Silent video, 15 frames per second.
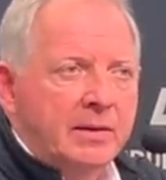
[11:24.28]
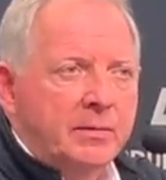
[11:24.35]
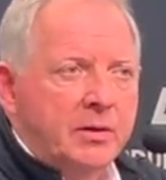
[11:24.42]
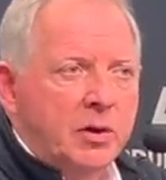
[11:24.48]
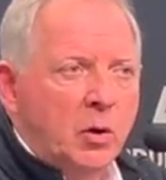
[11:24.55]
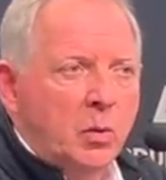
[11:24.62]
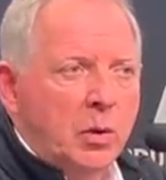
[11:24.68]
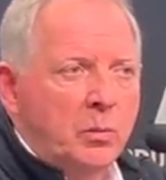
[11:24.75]

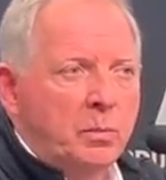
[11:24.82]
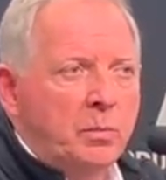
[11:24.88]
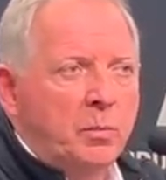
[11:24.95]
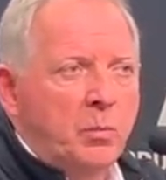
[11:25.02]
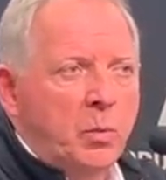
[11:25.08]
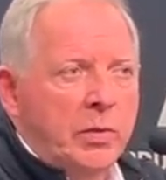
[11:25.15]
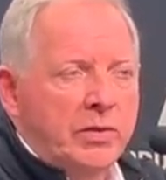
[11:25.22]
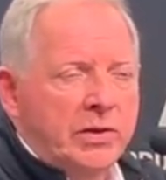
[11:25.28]
When
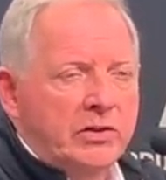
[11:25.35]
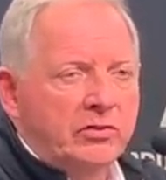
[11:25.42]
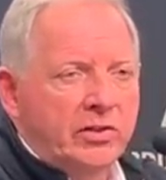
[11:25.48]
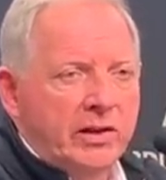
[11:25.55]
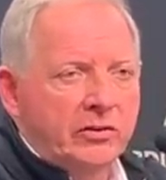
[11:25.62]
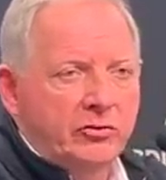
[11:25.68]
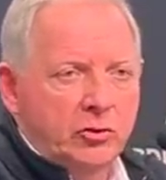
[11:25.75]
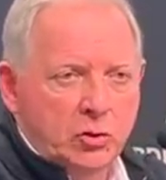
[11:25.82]
these
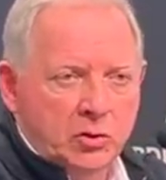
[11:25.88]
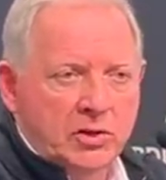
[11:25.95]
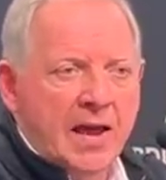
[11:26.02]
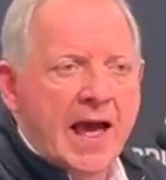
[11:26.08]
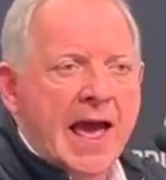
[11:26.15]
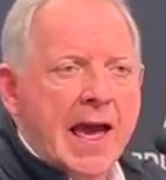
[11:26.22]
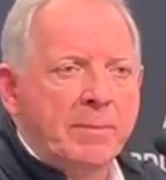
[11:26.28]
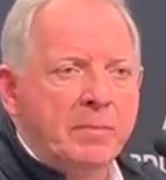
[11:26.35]
things used to
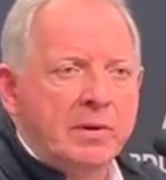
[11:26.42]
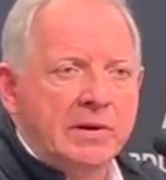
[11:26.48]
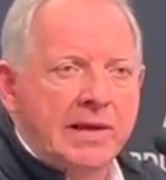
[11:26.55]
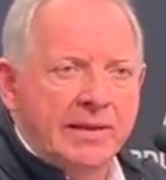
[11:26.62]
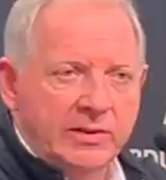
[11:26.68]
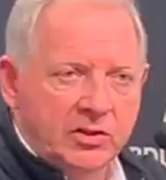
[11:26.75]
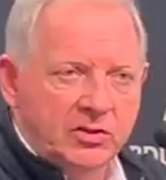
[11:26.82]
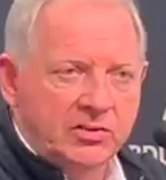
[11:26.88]
happen
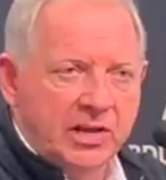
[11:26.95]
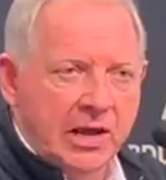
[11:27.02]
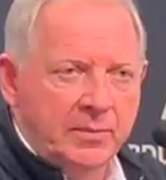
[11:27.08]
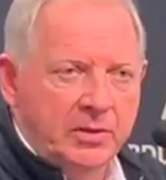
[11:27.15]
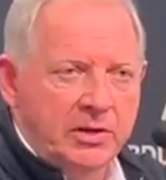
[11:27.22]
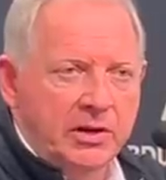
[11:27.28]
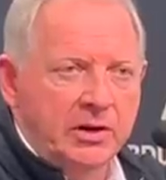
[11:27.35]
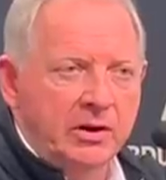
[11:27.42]
at this time of
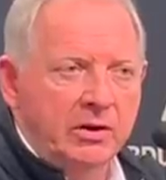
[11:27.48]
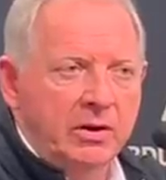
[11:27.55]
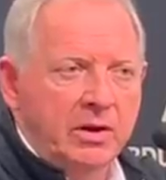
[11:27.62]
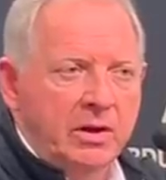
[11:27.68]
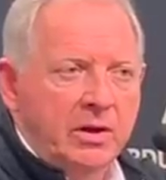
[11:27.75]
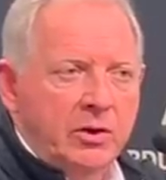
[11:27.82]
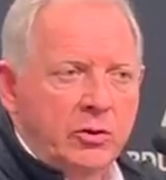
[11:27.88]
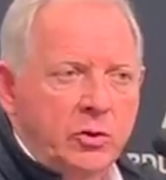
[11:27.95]
year,
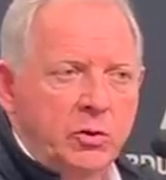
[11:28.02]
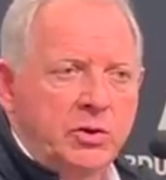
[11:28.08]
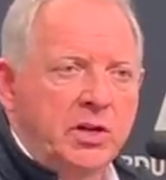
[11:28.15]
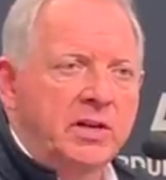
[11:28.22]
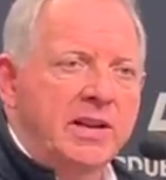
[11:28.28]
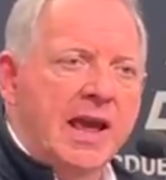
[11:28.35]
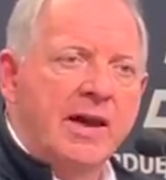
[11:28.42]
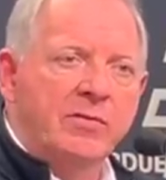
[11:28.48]
you
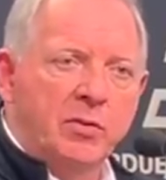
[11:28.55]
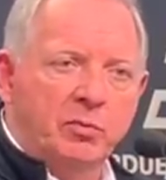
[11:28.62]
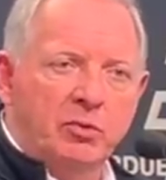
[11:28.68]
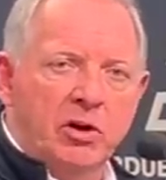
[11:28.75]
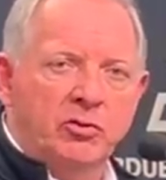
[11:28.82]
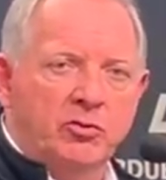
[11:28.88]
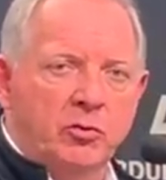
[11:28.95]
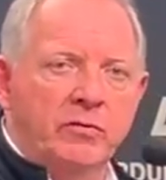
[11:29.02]
didn't have the
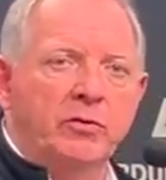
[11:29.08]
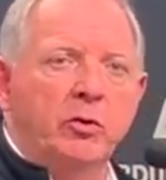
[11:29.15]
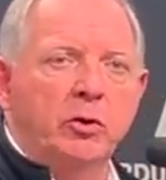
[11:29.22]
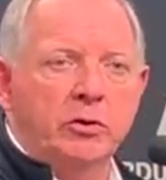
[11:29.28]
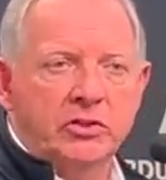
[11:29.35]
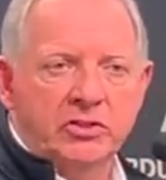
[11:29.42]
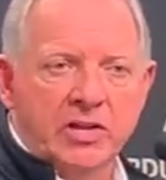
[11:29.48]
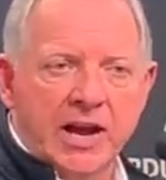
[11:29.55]
pressure of an
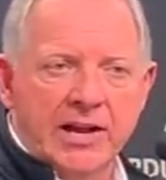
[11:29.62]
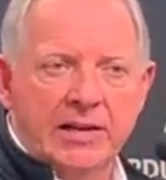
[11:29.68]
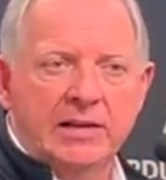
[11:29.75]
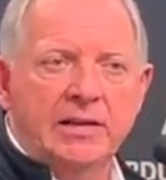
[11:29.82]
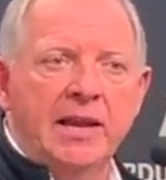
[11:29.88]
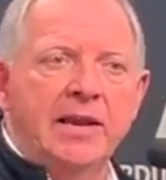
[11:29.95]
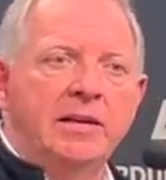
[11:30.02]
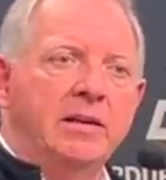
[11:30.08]
early signing
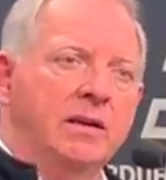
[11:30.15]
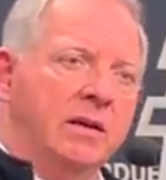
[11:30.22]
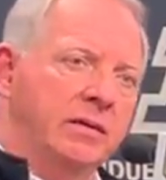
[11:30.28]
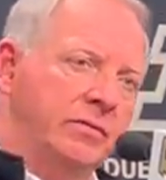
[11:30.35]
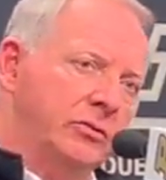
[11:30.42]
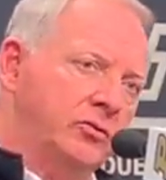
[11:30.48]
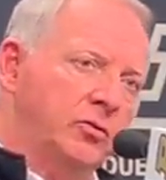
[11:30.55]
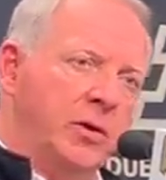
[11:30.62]
date,
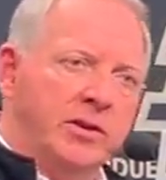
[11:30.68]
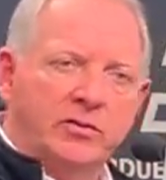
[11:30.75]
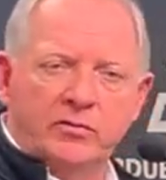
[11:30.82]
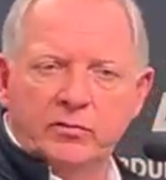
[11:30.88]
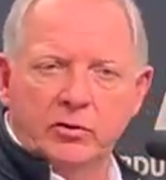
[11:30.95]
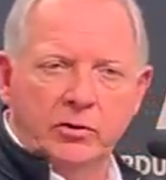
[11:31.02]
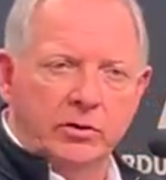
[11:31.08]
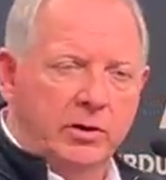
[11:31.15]
of a
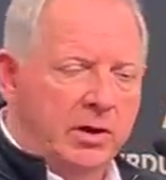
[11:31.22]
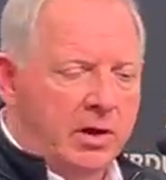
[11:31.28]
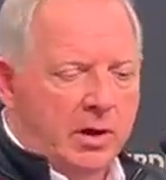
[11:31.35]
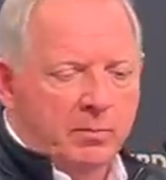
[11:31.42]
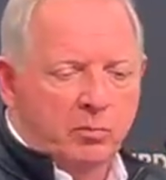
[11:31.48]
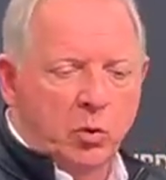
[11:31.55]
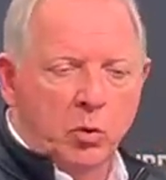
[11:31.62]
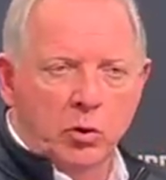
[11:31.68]
transfer
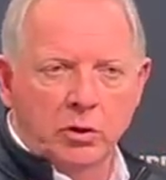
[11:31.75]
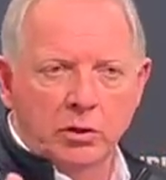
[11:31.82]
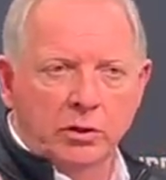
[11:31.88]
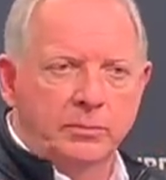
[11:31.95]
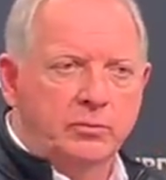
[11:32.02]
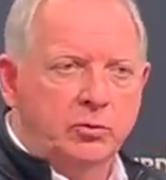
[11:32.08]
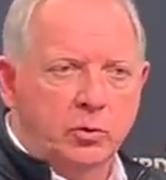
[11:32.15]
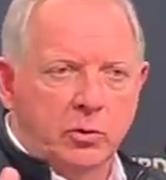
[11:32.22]

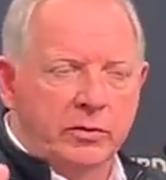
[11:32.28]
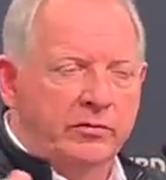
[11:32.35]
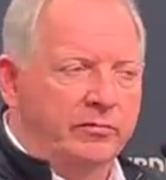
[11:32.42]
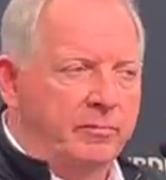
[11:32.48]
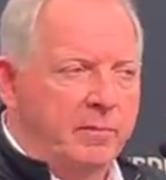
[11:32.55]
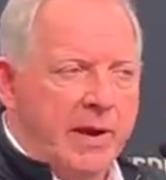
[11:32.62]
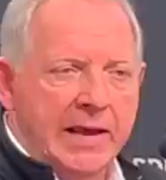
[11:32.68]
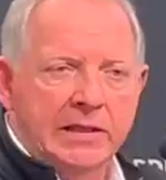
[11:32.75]
portal sort
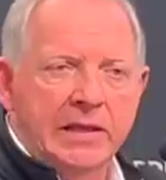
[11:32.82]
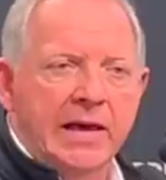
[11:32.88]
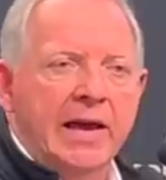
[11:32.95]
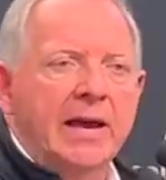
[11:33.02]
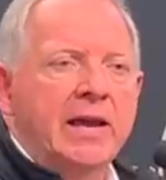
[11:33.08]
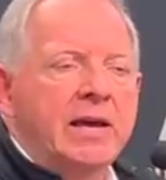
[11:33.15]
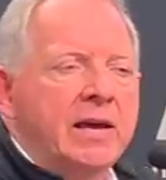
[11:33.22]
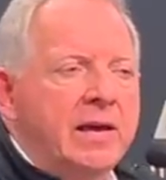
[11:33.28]
of
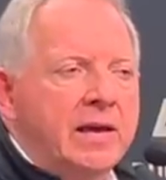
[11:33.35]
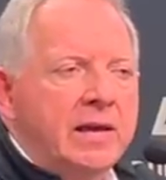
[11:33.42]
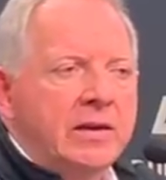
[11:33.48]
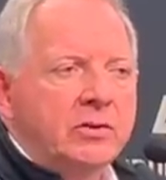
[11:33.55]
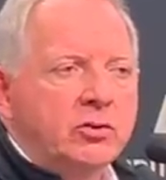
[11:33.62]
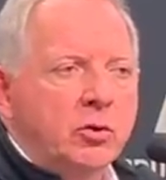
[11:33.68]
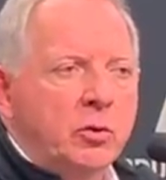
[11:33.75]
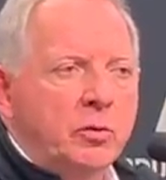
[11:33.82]
melee.
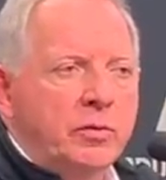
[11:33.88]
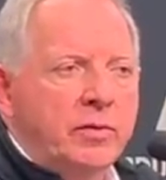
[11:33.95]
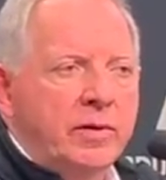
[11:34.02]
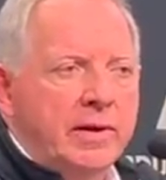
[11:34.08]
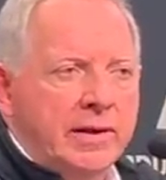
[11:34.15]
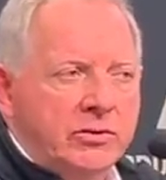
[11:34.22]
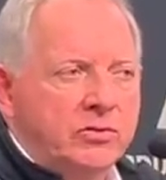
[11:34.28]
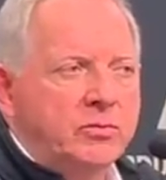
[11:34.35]
So
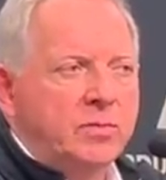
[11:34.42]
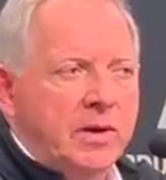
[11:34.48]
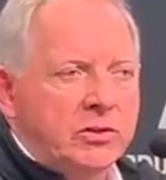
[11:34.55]
it's